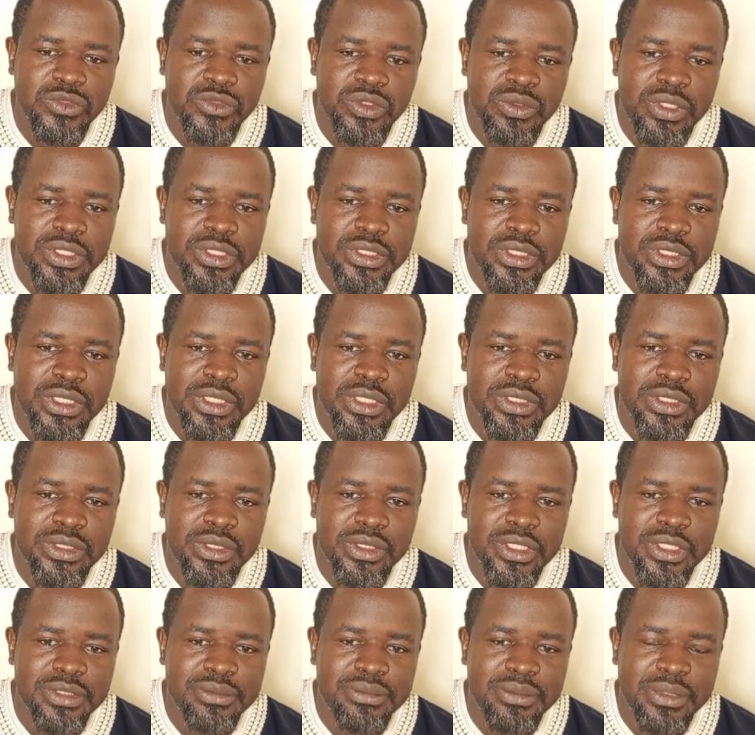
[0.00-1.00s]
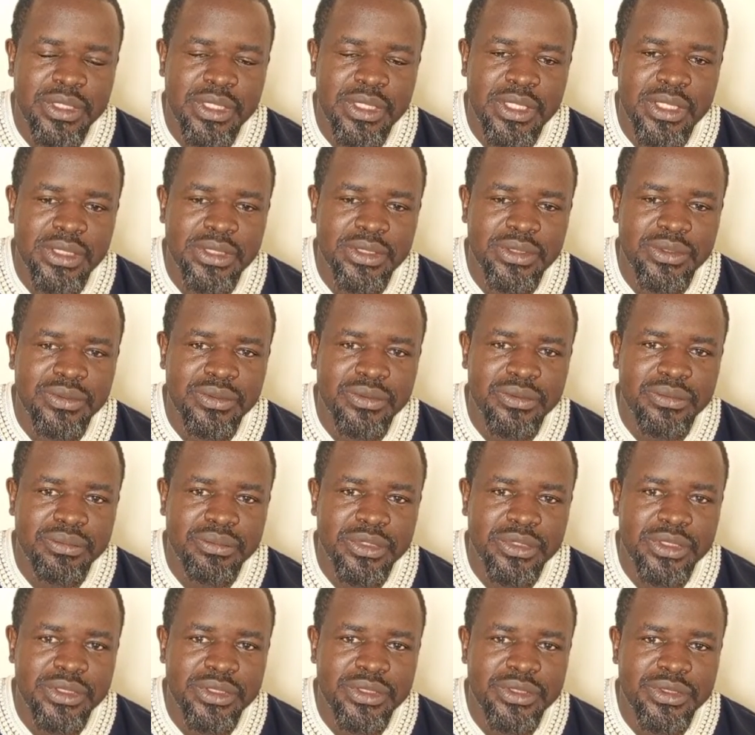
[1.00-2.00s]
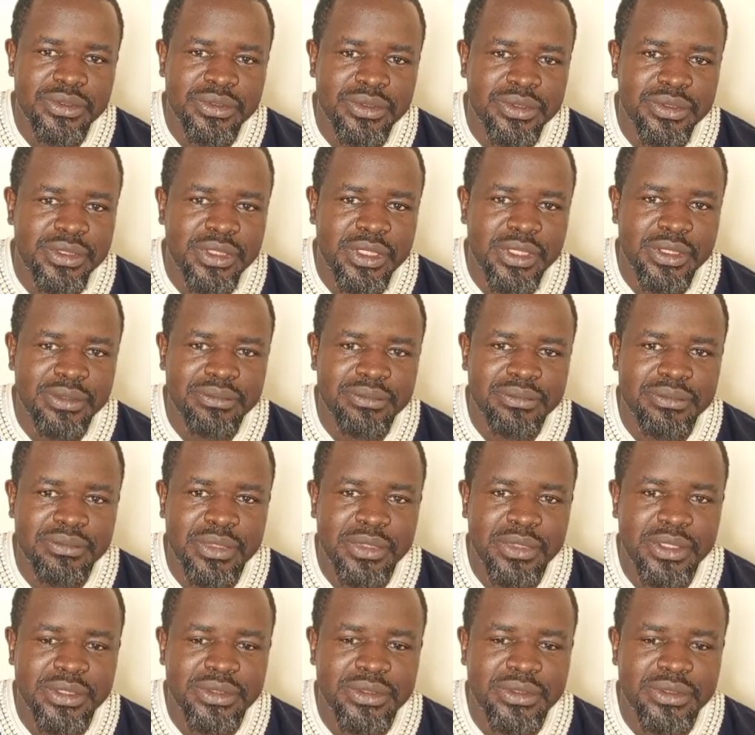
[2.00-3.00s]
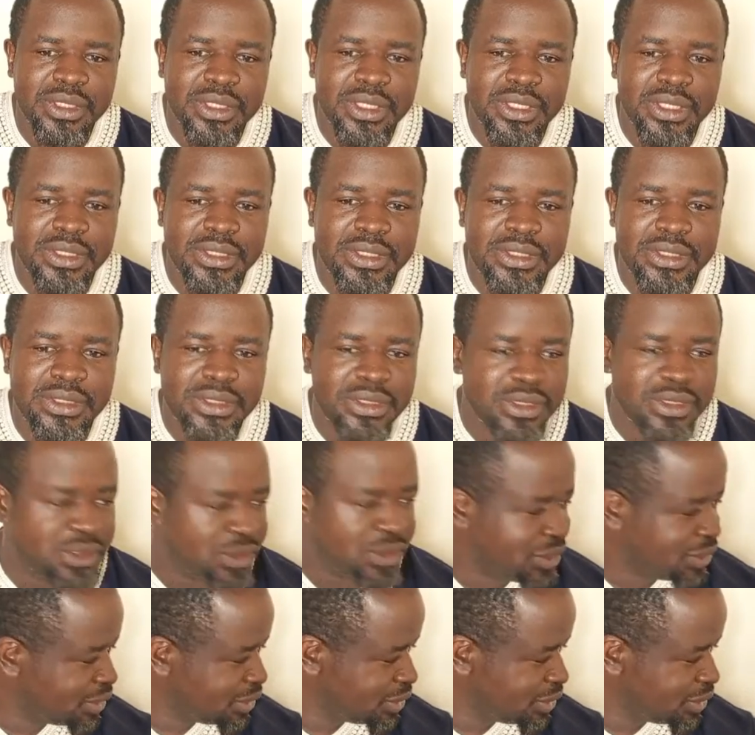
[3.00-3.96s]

Once the lecture has begun, nobody should drag me back. So I need